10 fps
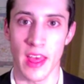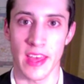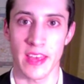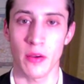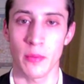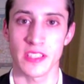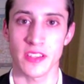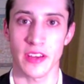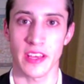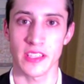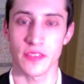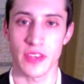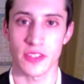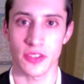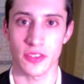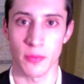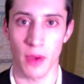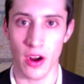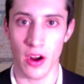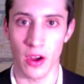He will be starting his feature
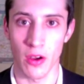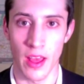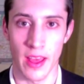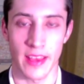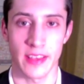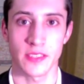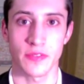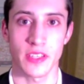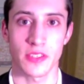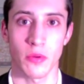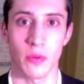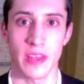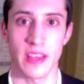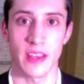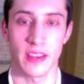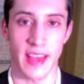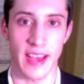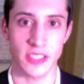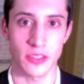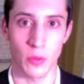tomorrow. His feature will be
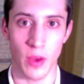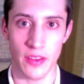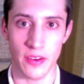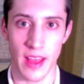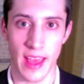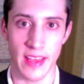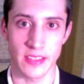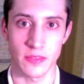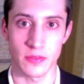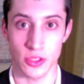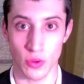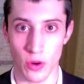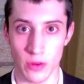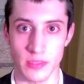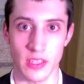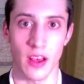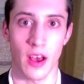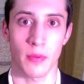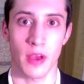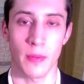national weather and storms
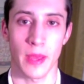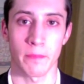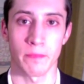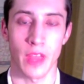upcoming.